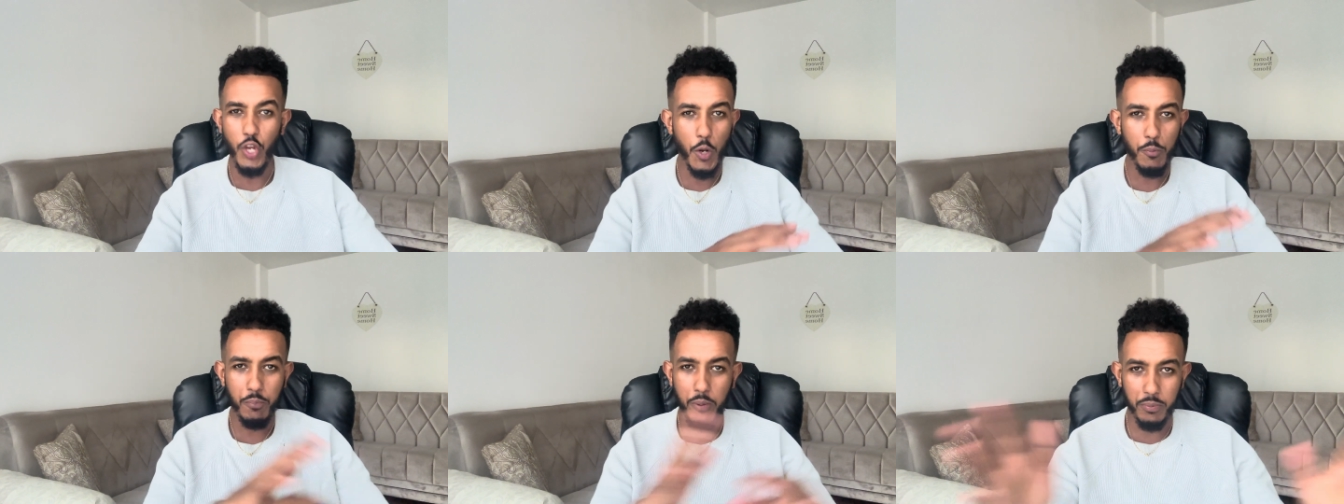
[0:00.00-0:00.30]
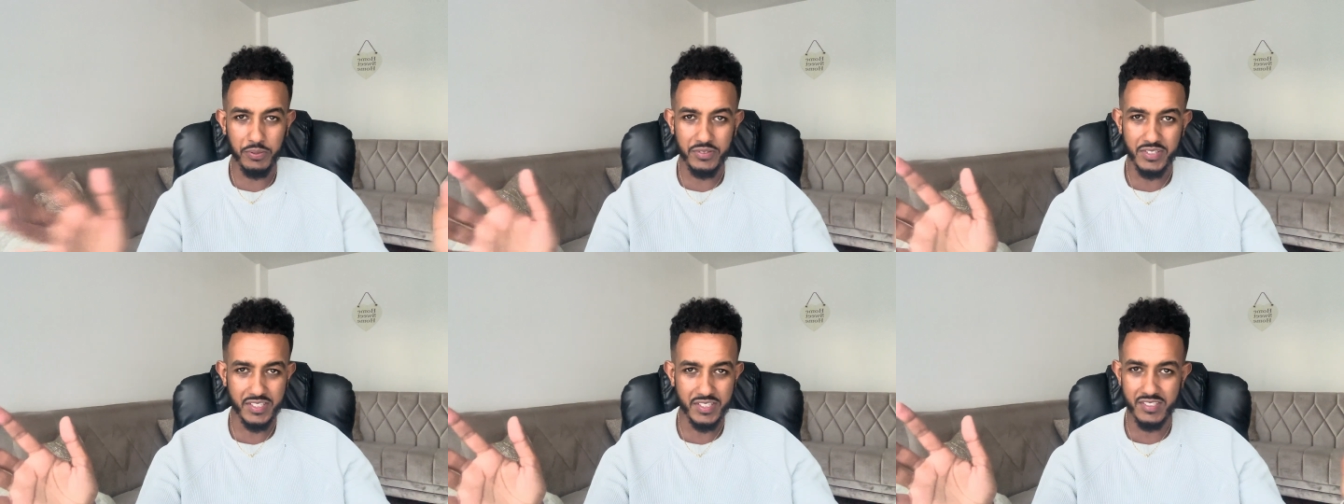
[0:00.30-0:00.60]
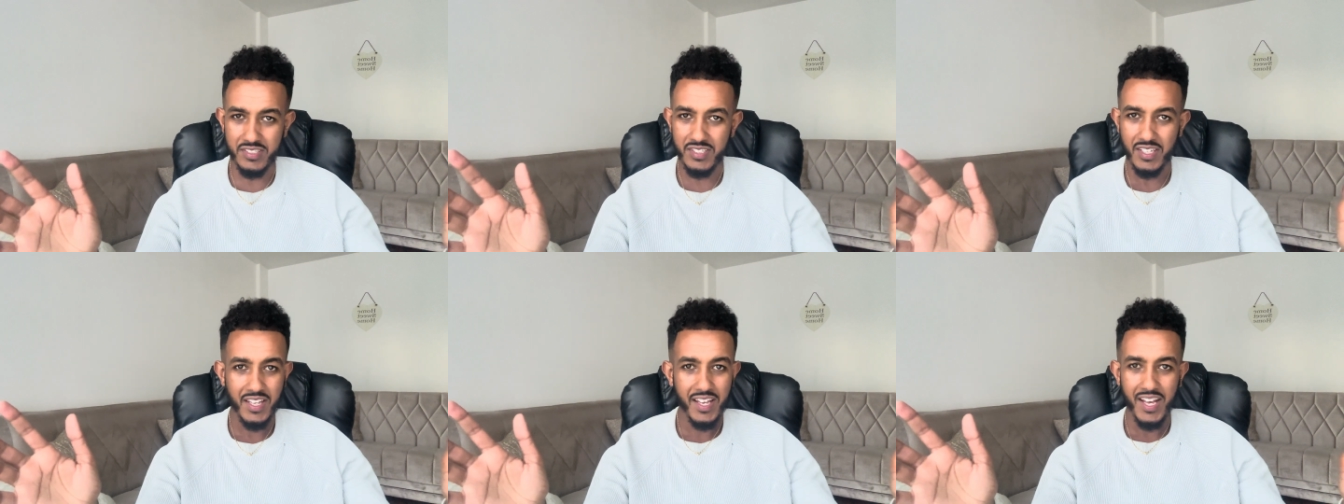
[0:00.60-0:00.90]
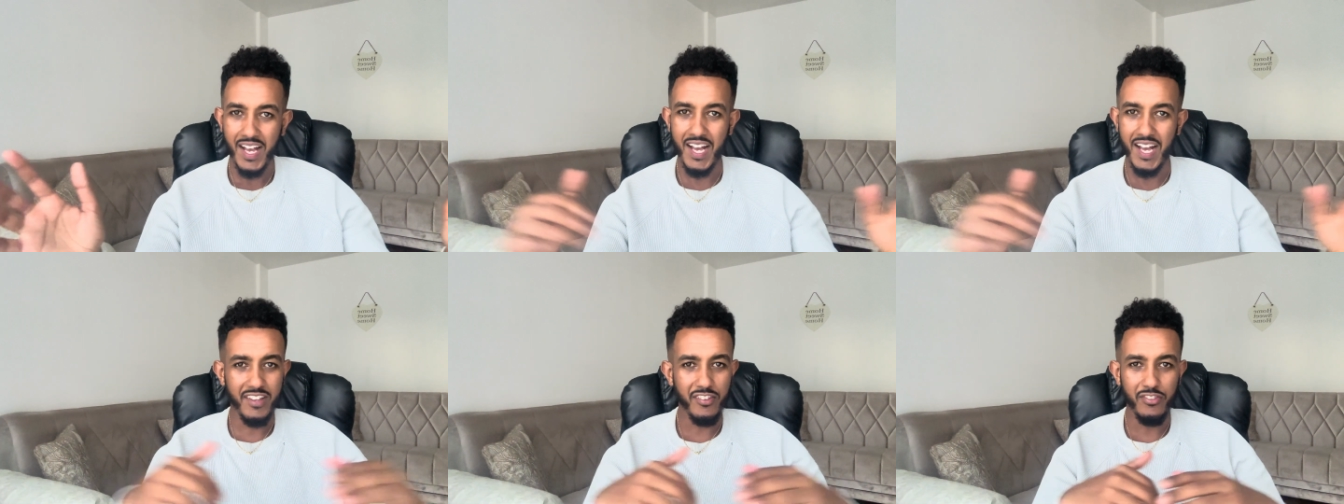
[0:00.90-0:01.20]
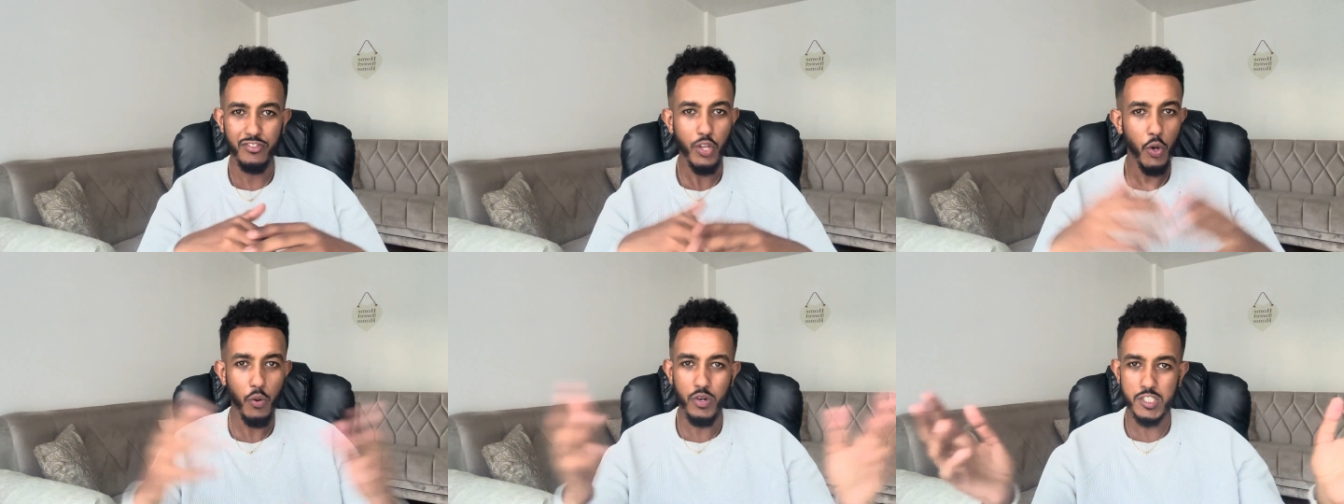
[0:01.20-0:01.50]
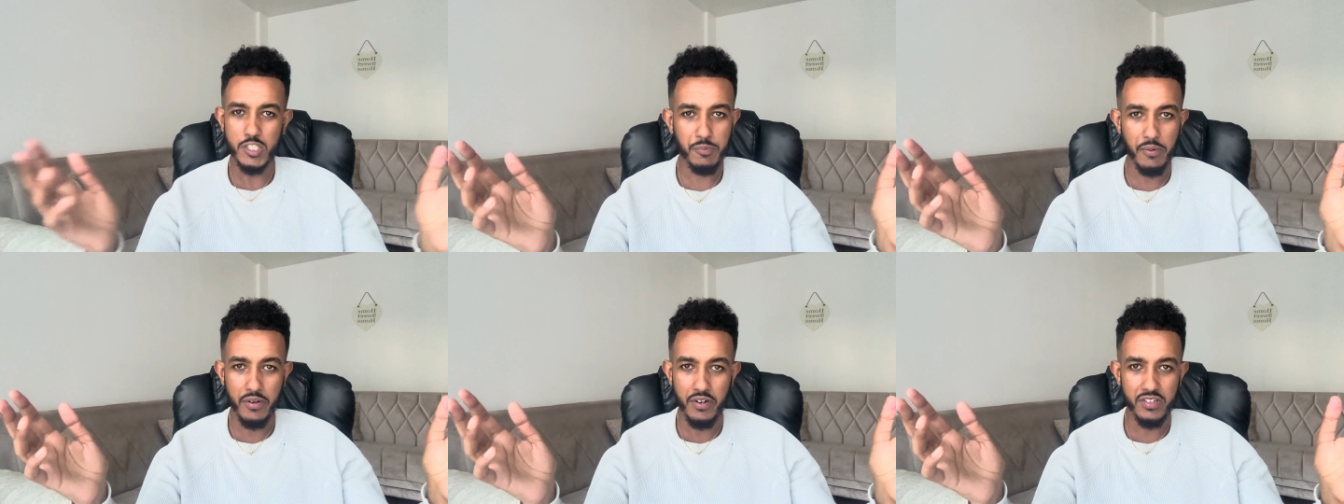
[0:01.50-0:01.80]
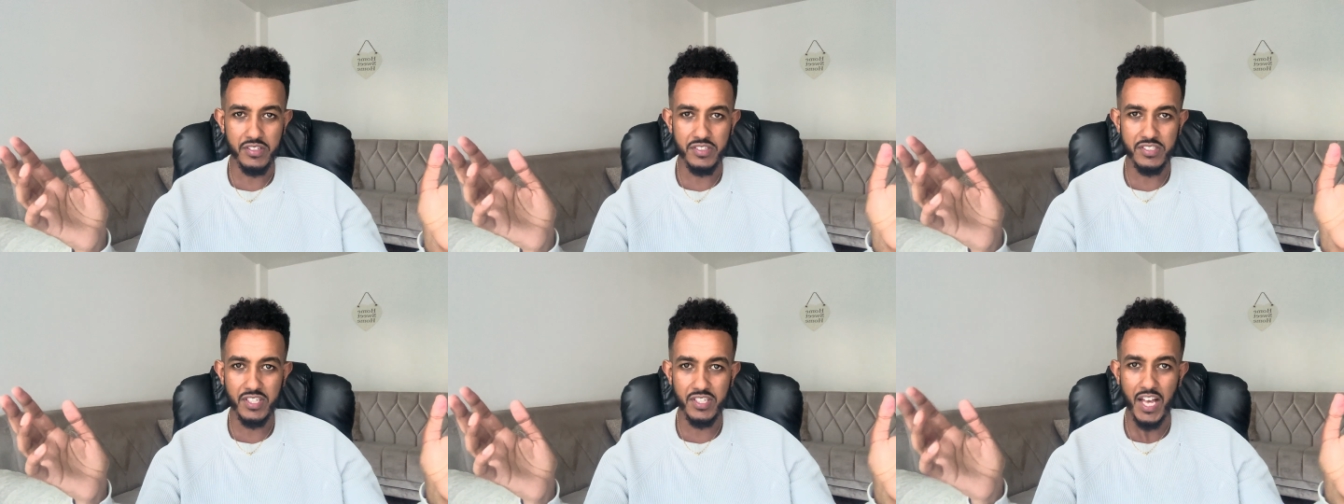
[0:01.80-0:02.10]
properties and no
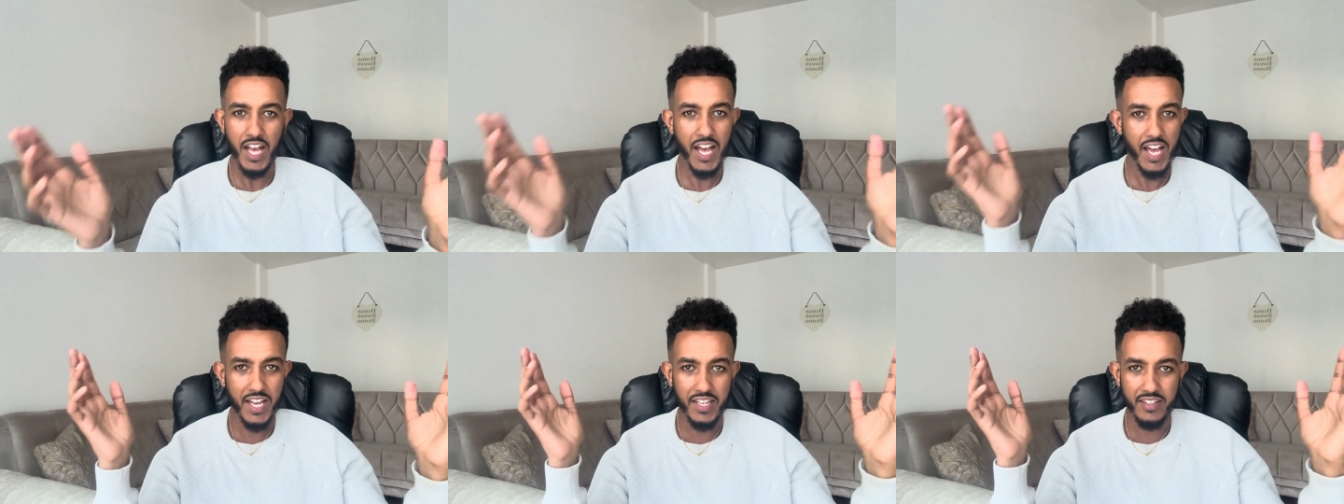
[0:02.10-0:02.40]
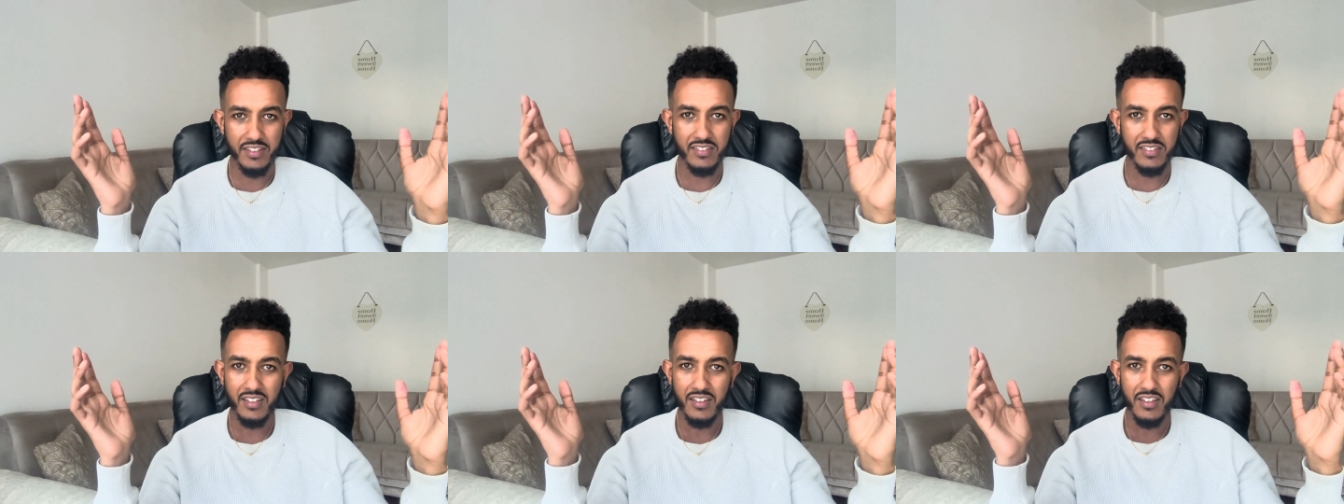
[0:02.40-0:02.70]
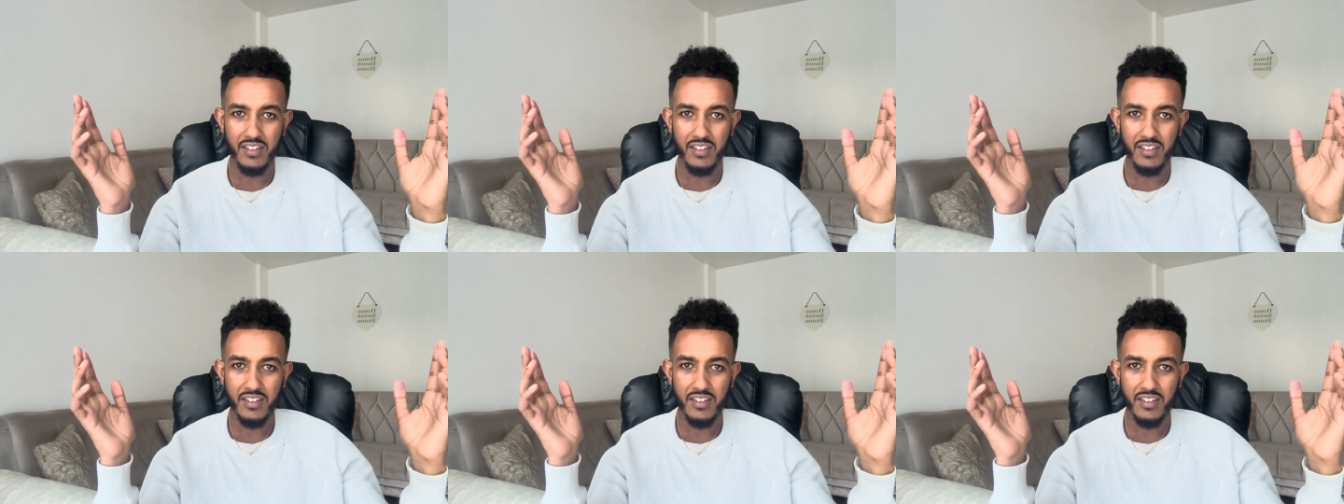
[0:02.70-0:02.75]
experience, and